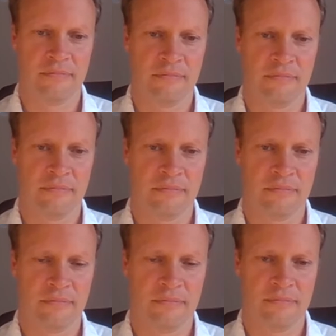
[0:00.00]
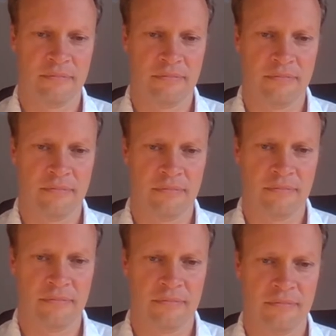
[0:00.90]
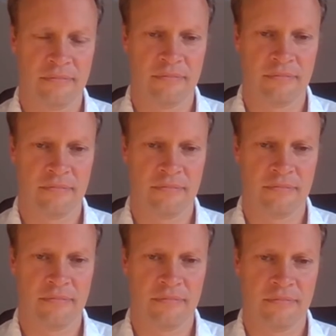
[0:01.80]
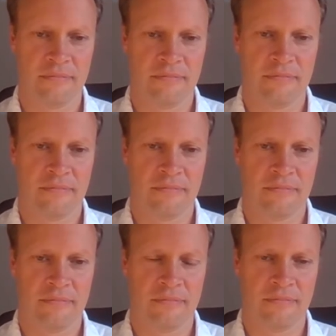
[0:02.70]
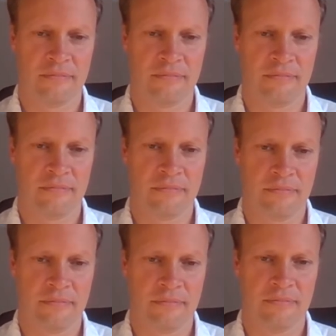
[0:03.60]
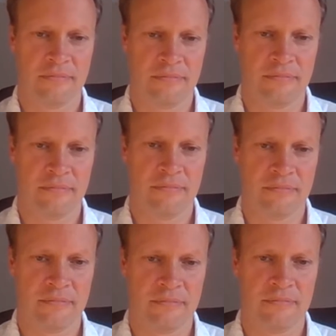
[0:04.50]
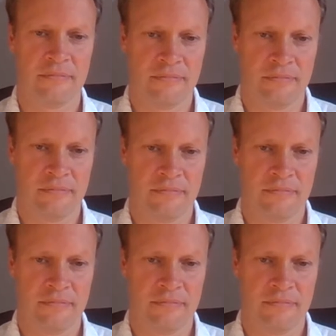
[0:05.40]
(silent)